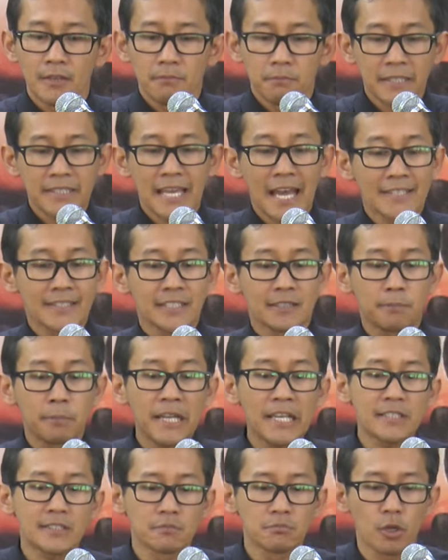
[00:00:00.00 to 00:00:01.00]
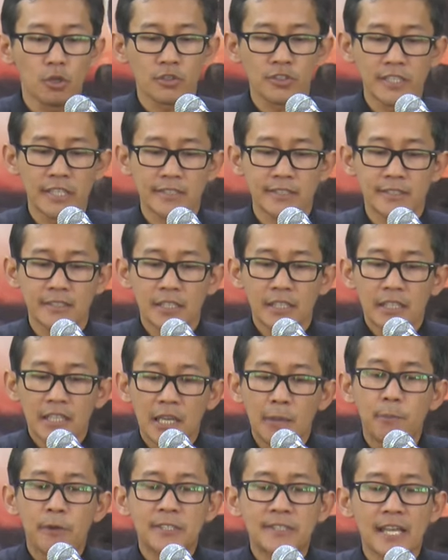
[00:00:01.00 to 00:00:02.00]
But as it pleased Moses,
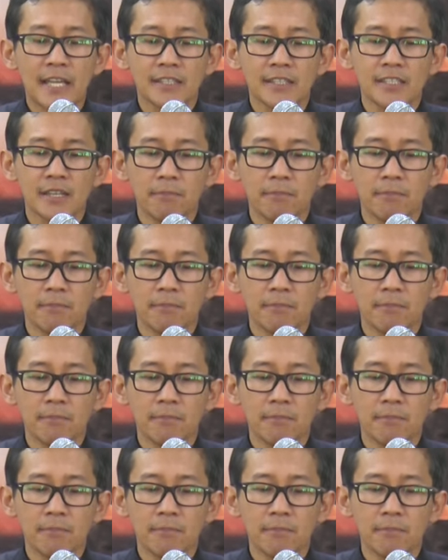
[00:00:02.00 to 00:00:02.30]
he presented